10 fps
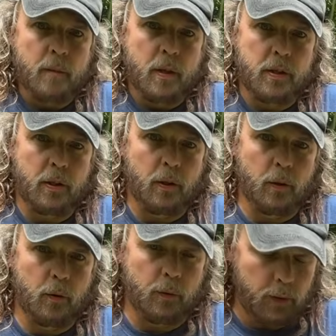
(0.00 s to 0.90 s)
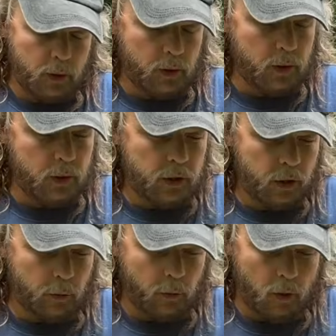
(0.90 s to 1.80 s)
So
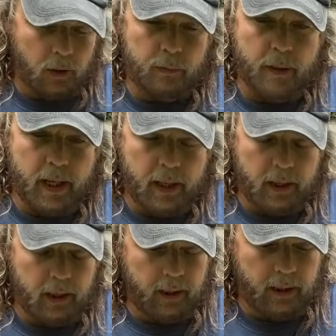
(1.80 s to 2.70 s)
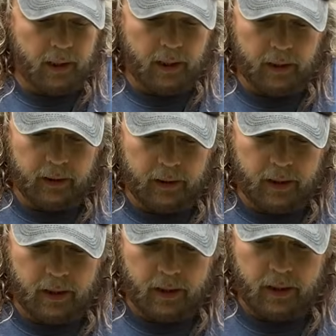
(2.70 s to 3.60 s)
we walked back, and
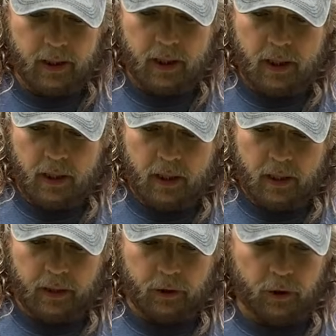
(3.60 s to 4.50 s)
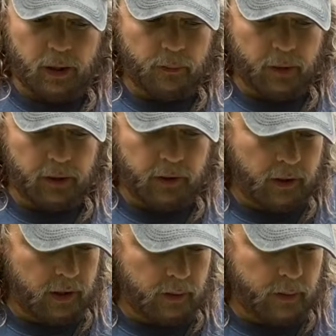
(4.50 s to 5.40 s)
I took him right to
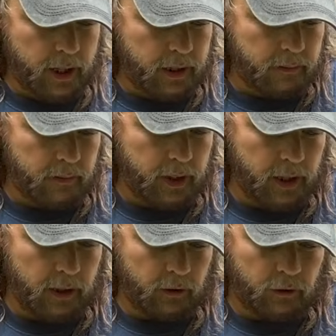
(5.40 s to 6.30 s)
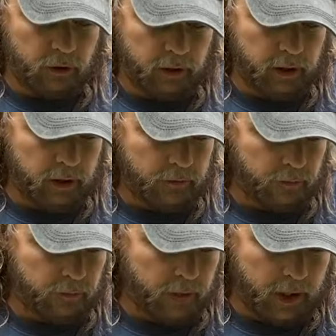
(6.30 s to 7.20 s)
the spot, and sure enough,
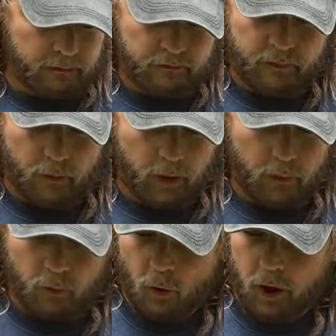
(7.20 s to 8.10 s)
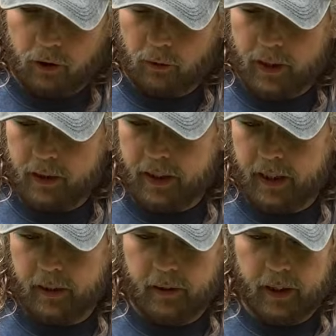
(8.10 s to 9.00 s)
we walked around
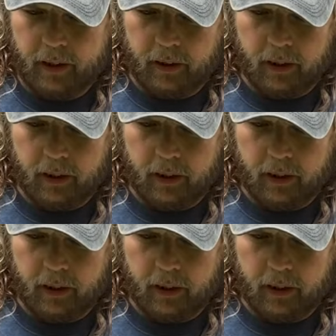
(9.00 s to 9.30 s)
that area,